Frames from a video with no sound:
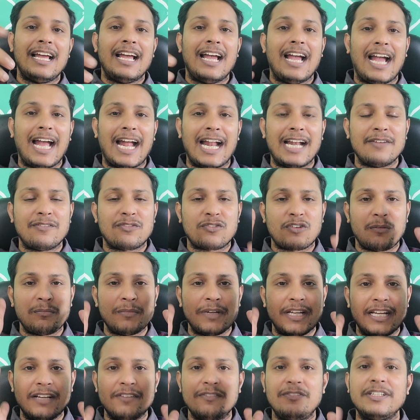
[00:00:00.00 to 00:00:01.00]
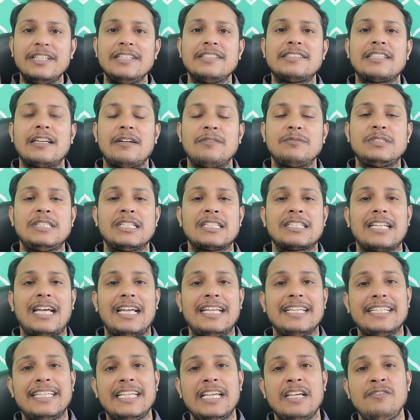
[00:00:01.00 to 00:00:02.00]
and from every subject I
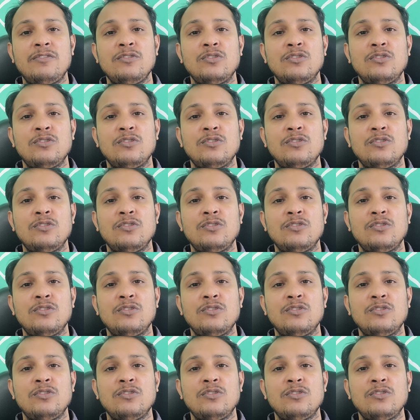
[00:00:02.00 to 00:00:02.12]
gave